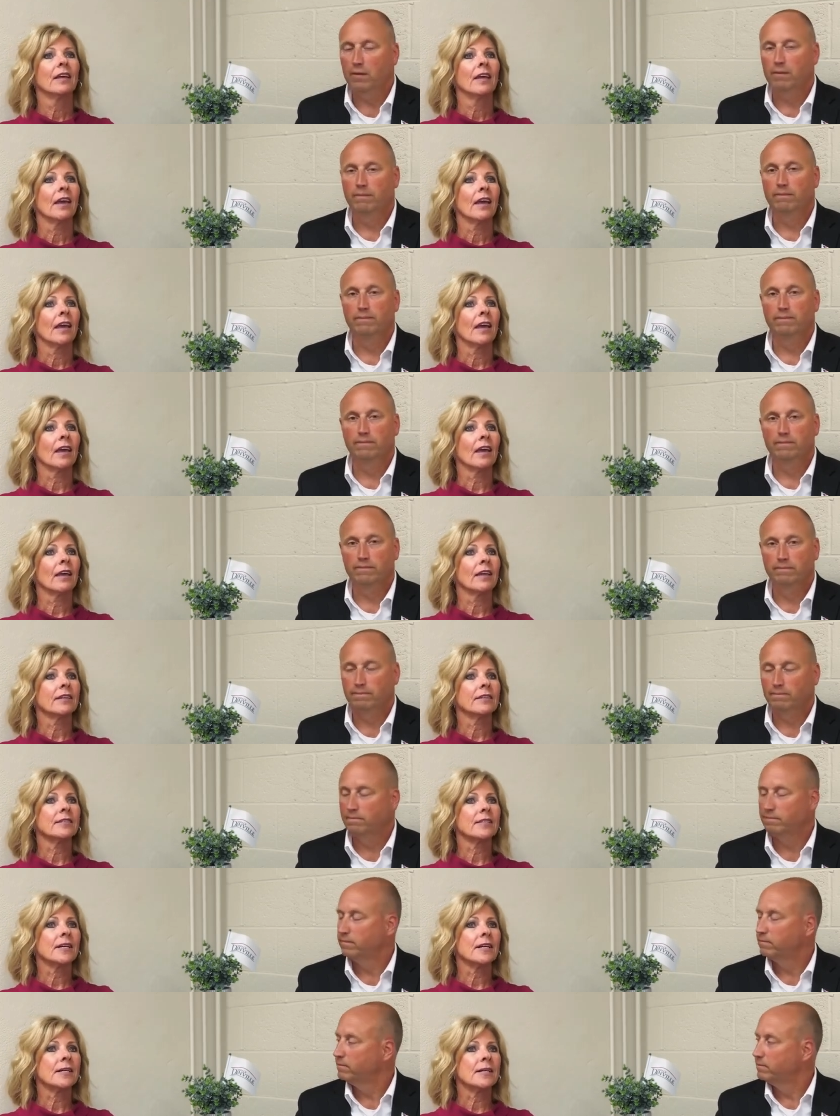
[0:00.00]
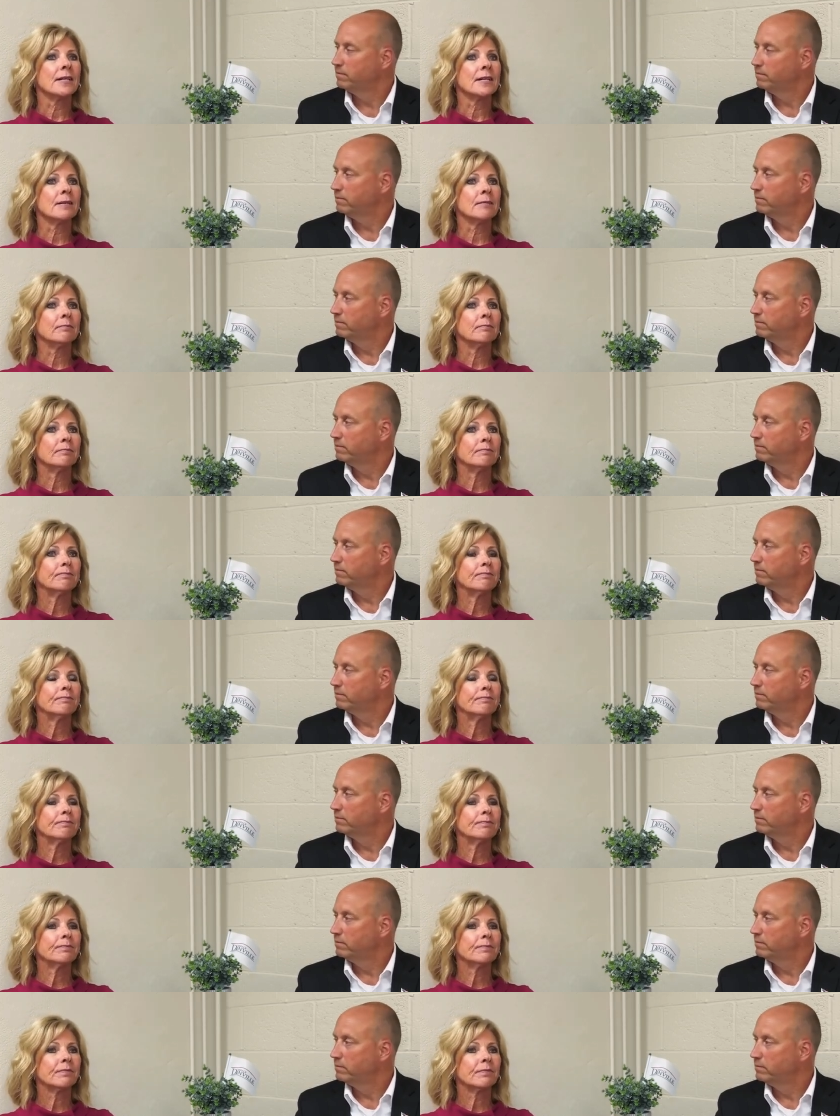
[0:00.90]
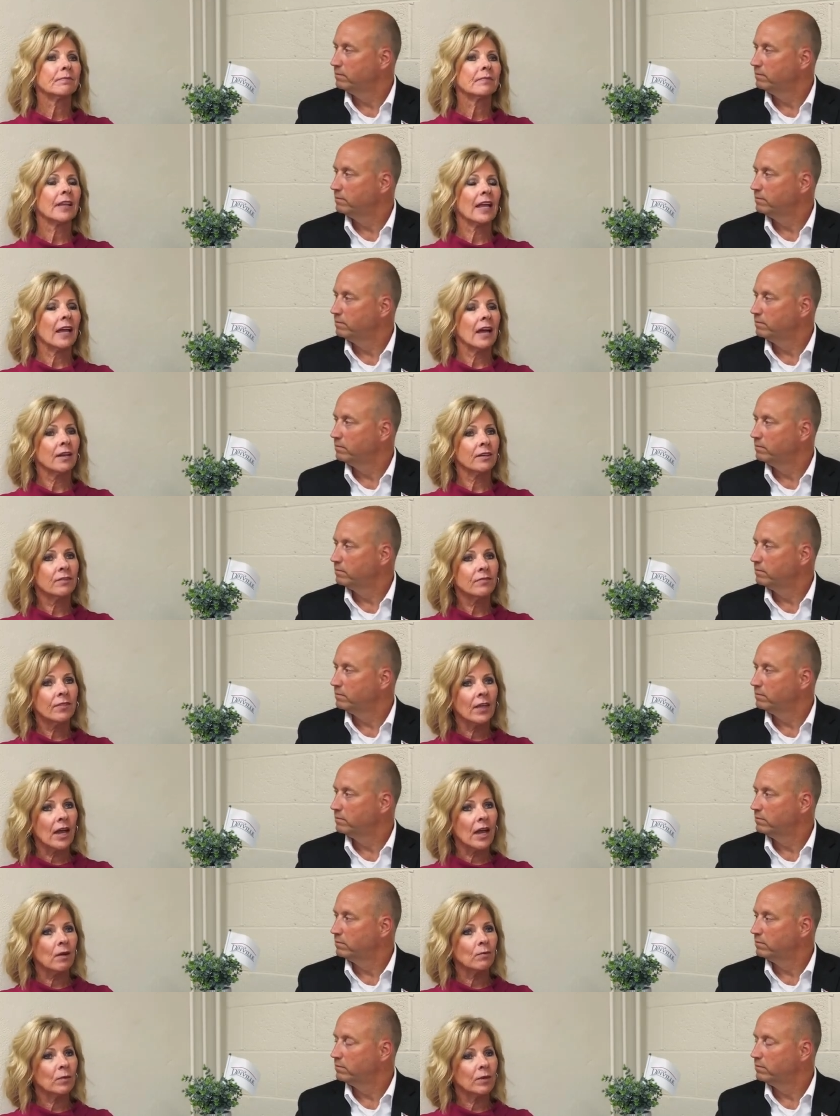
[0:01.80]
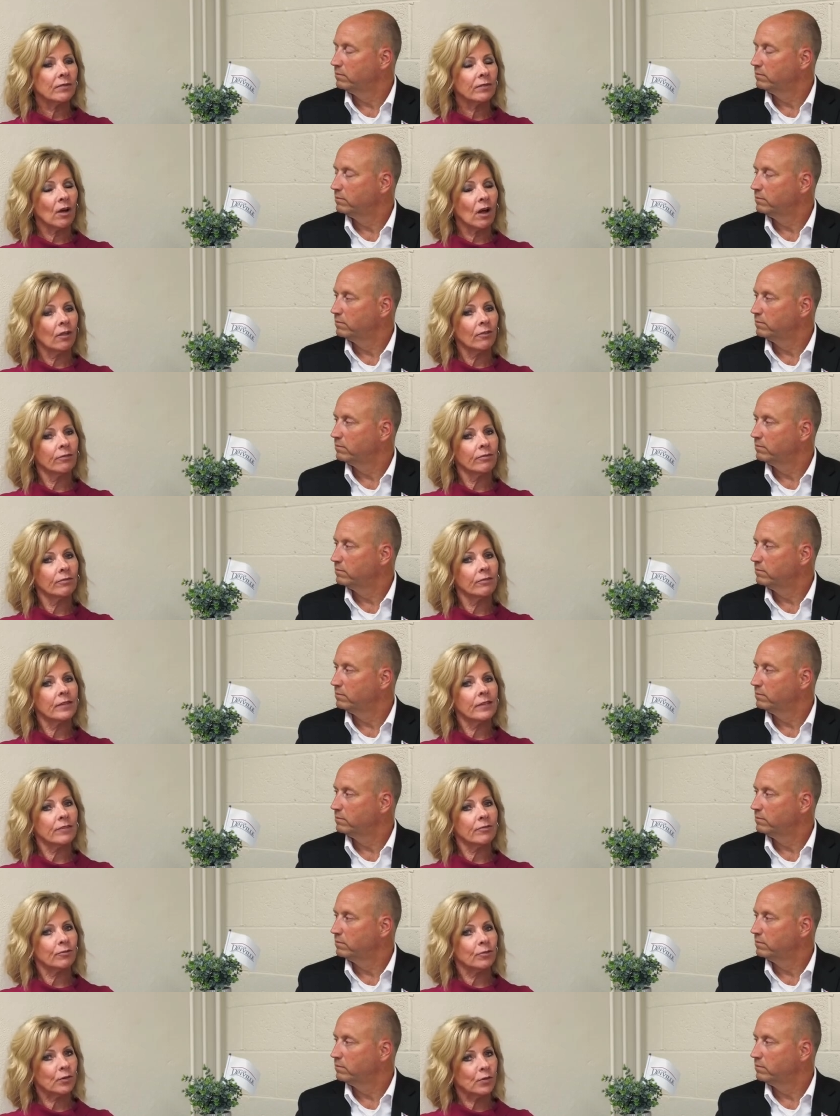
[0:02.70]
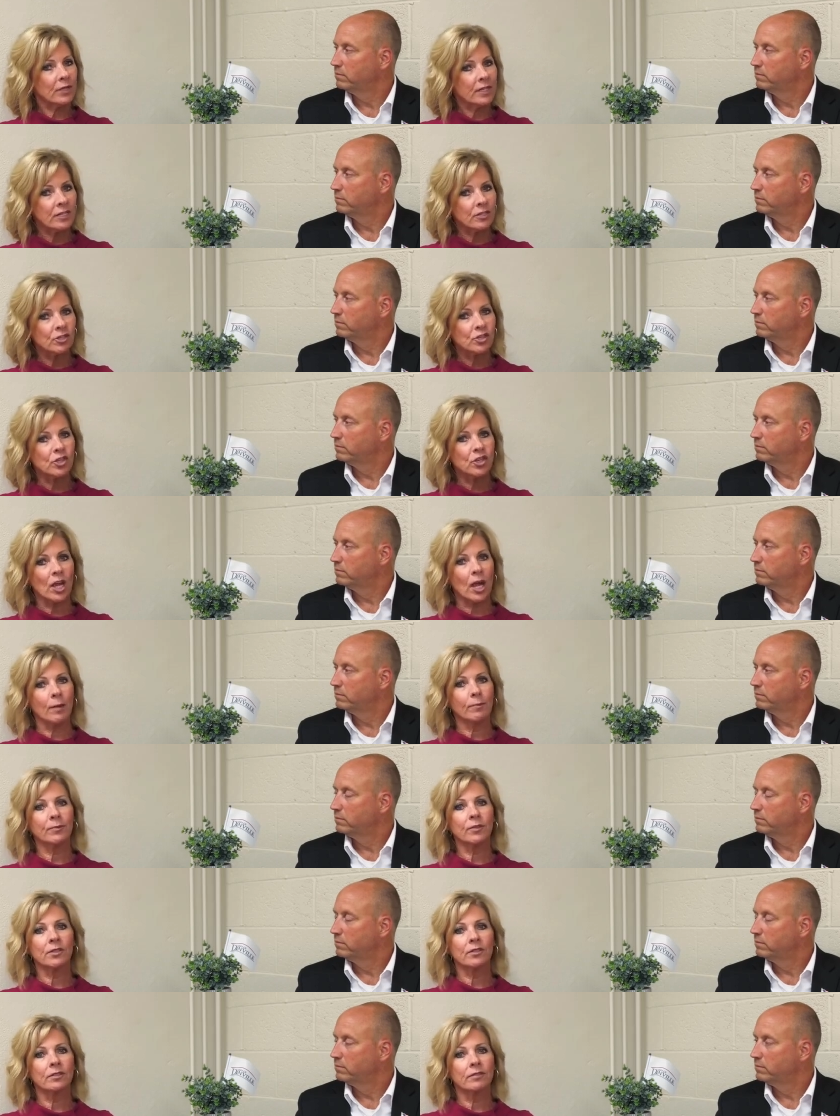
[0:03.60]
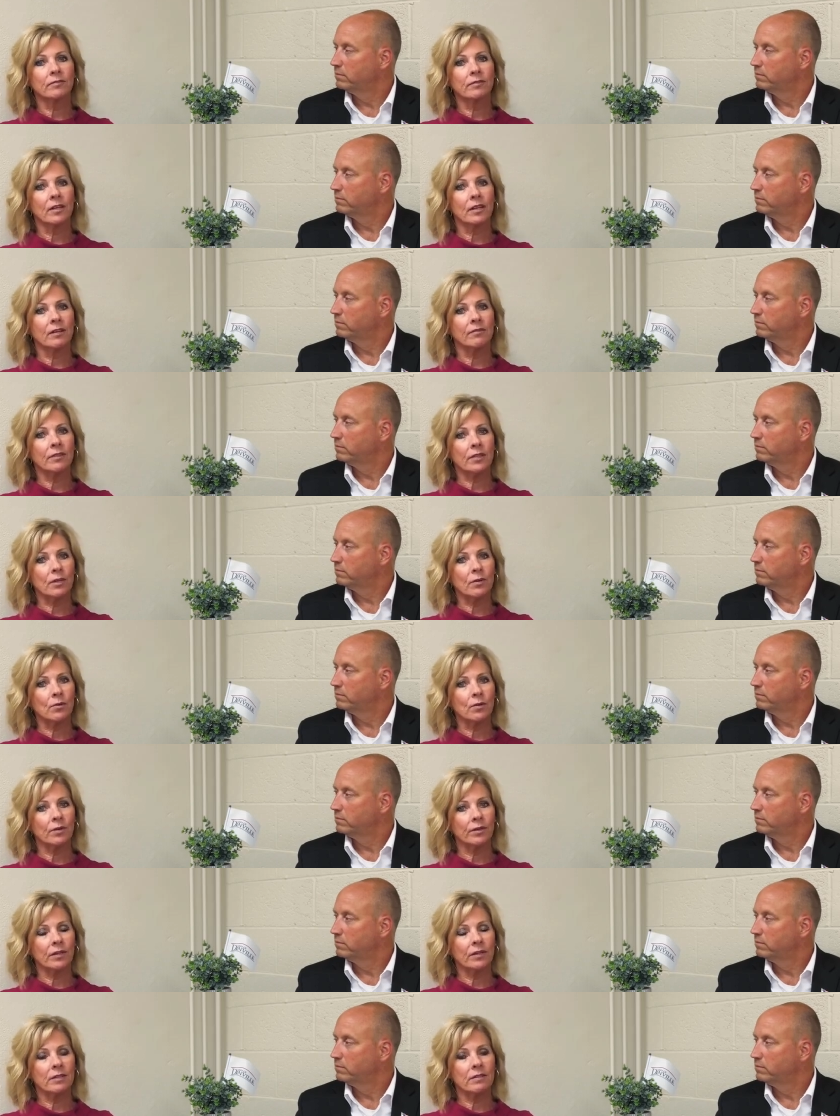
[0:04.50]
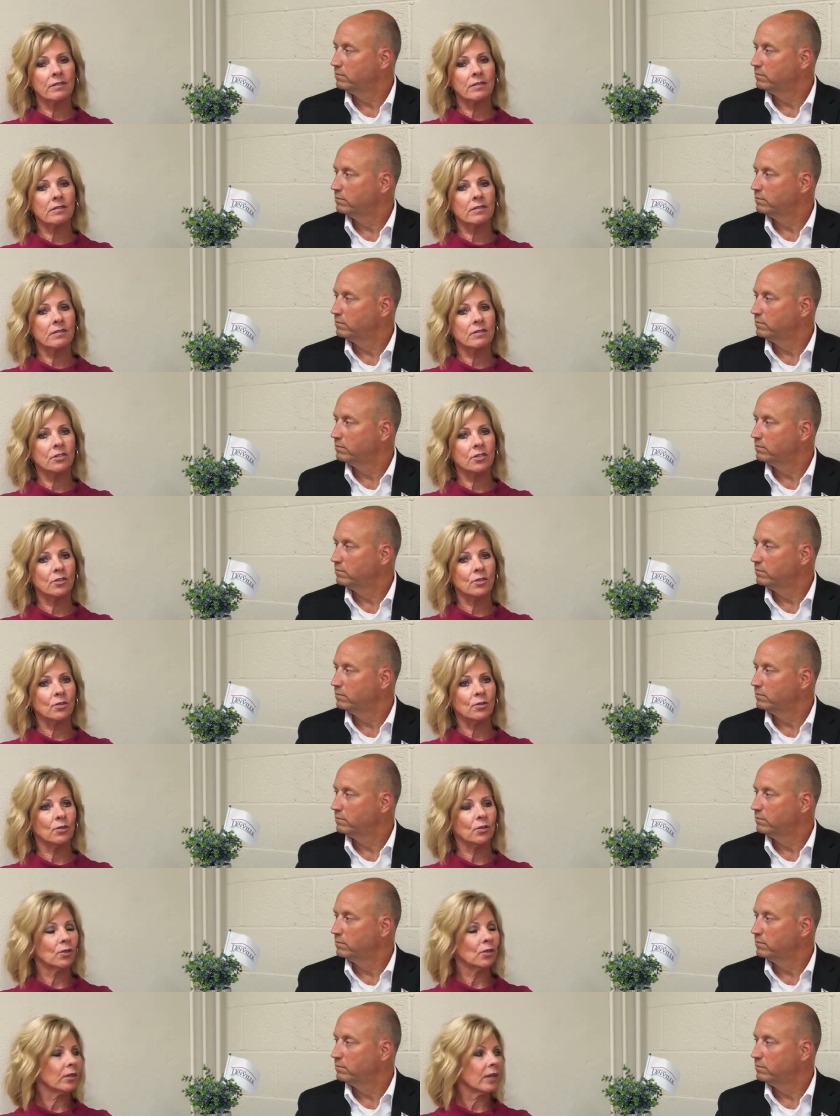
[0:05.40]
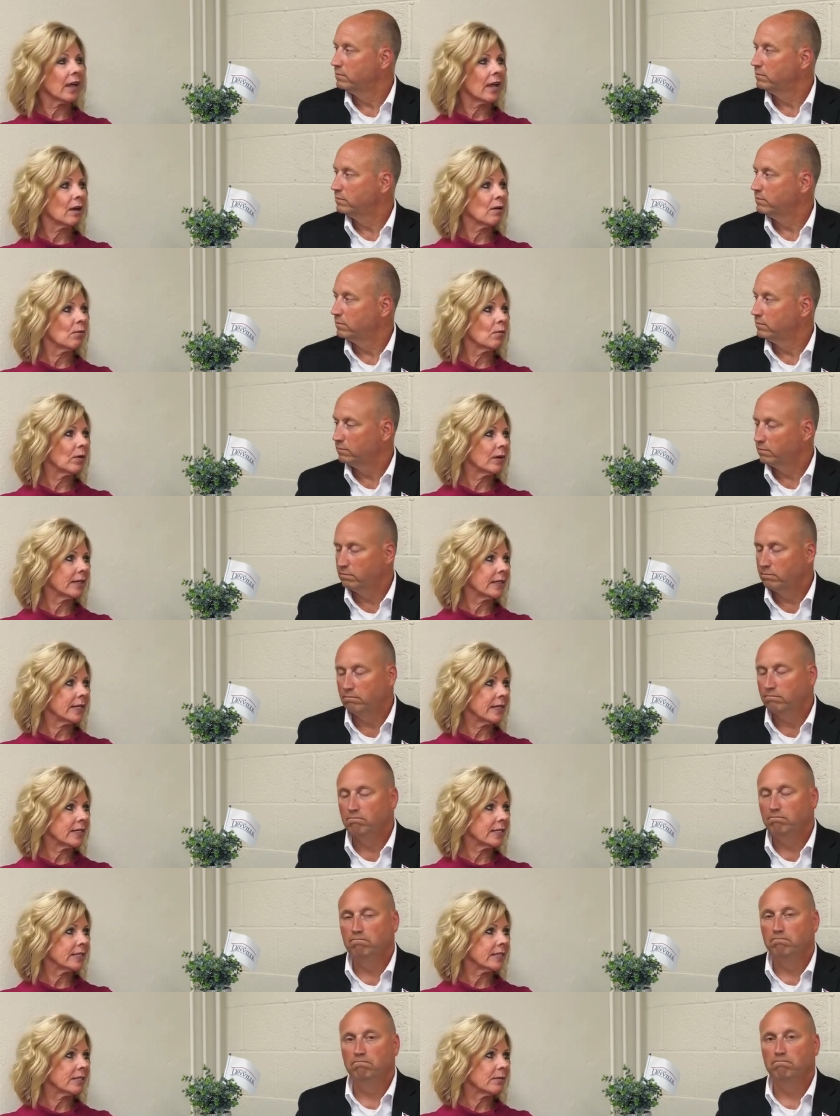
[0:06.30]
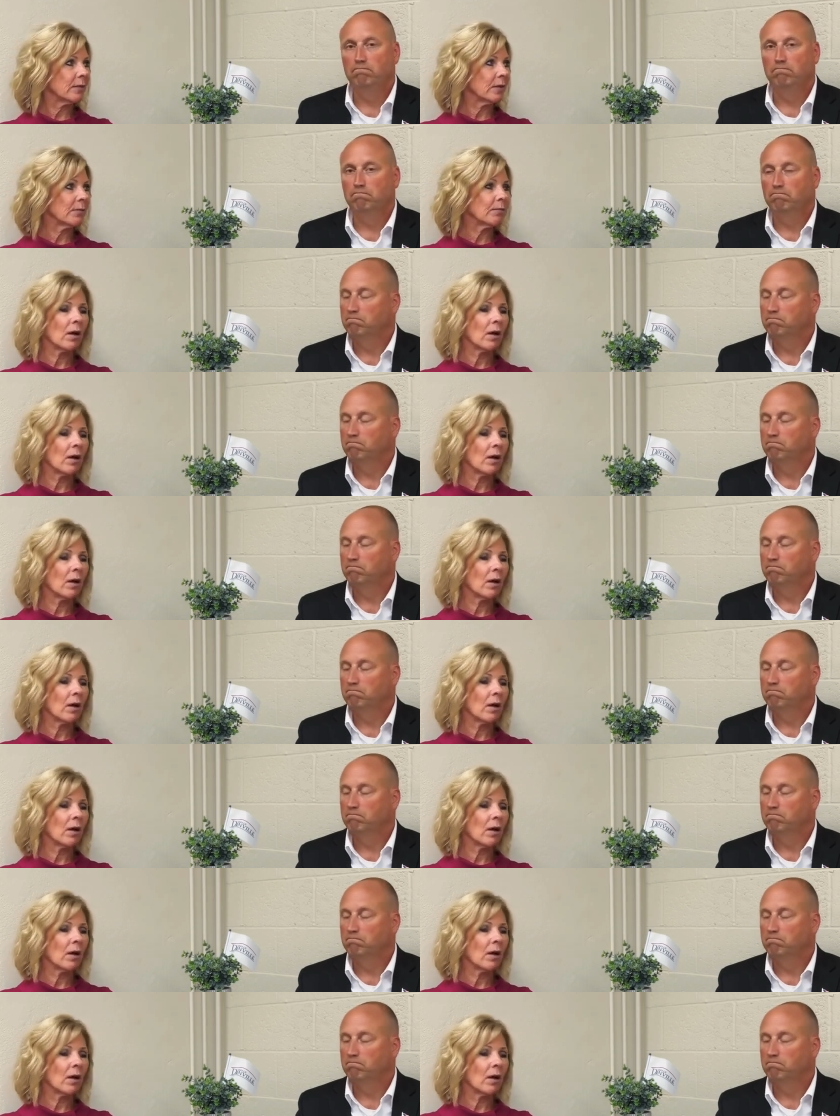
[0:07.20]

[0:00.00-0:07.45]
Speaker 1: And um, out of that, we've gone through each chapter of the ordinance to look at what needs to be